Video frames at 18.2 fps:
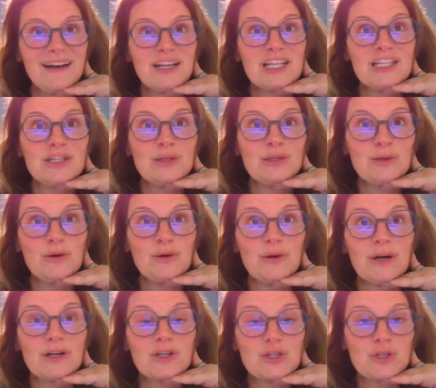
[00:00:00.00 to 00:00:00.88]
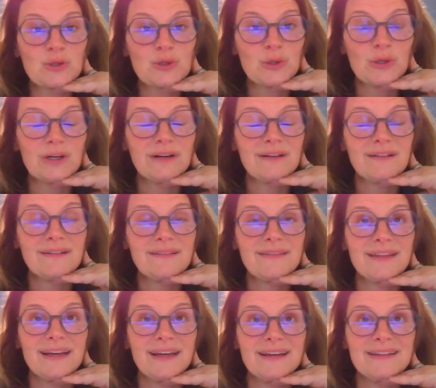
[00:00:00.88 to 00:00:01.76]
to assure
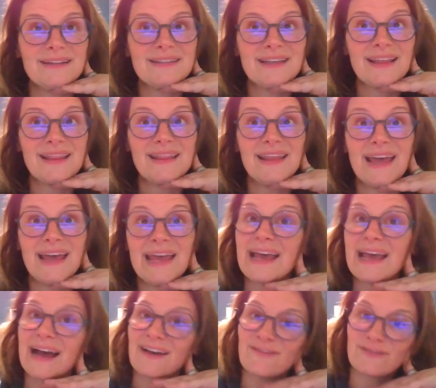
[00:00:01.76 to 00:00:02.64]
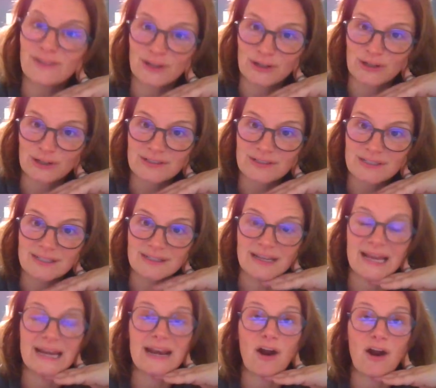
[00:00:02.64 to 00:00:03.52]
that they have learned
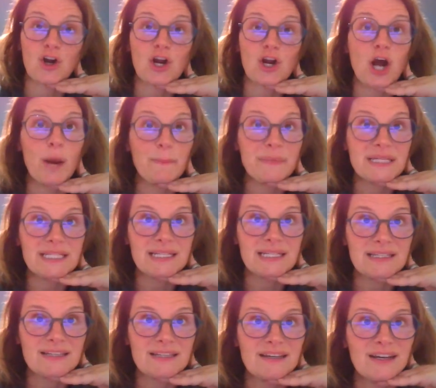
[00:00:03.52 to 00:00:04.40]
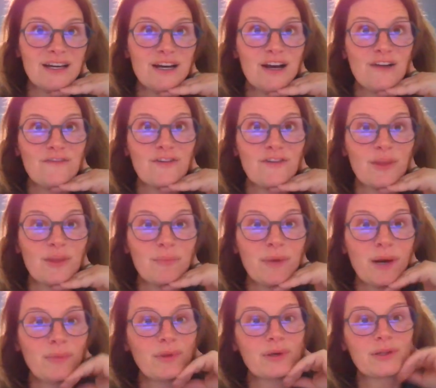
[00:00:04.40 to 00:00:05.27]
and are competent for the
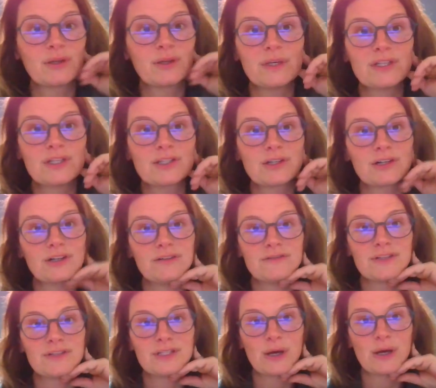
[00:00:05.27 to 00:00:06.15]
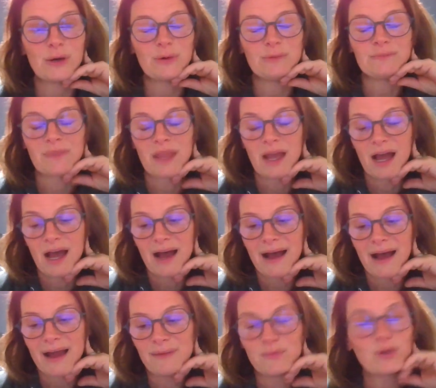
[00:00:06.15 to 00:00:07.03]
public that we serve. So
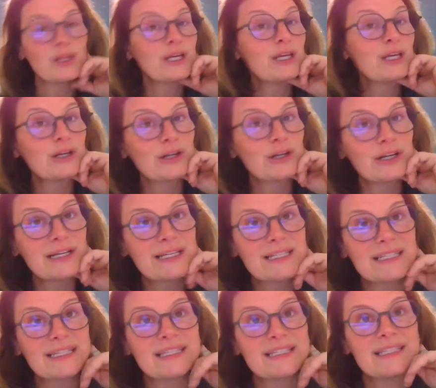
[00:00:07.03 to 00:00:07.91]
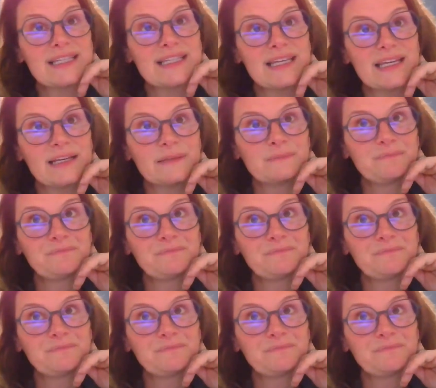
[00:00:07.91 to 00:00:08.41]
I'm really curious to see